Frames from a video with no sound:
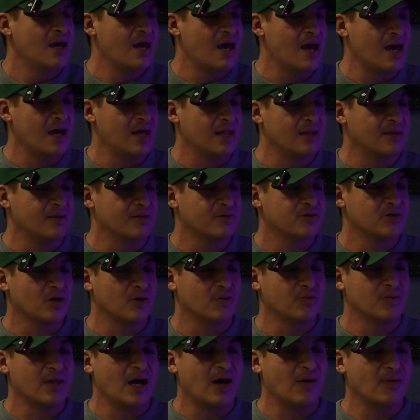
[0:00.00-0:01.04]
And so
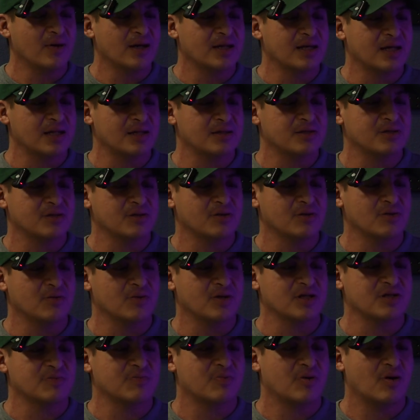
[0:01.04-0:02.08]
now we're going to get into
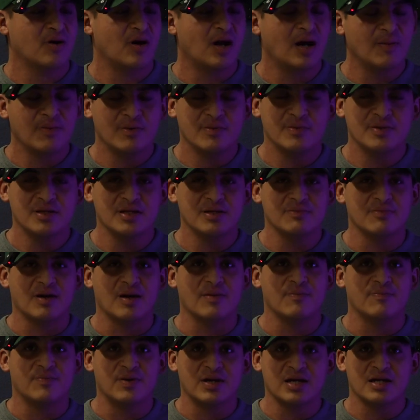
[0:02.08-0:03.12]
what is probably my
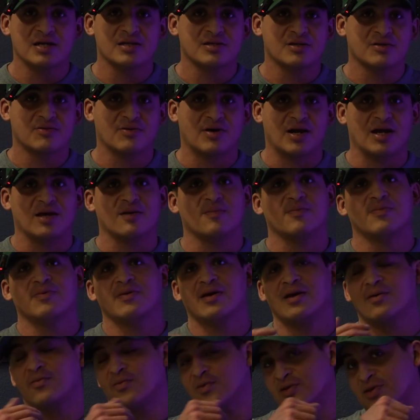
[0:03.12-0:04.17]
biggest
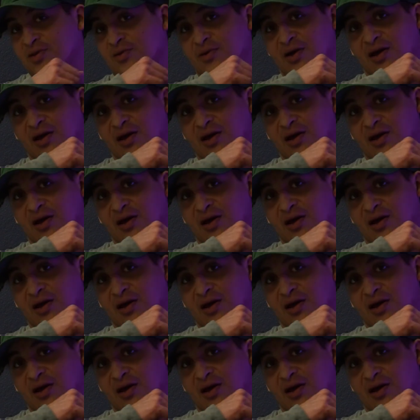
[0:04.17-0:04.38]
gripe with the